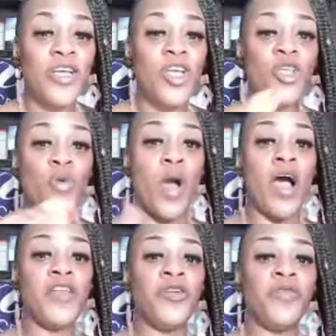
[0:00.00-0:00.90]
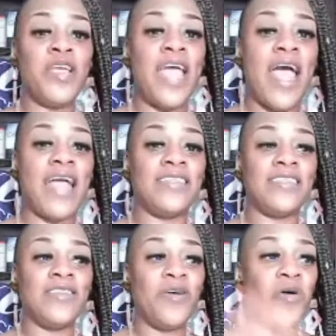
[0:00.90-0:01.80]
you underreact,
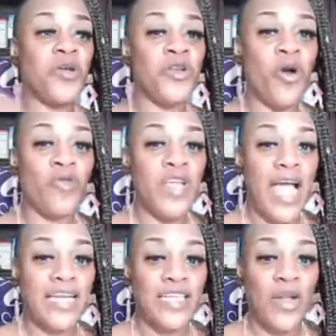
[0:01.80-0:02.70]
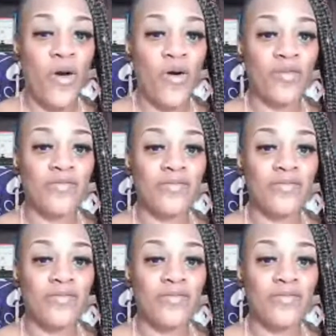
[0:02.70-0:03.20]
or you don't react at all?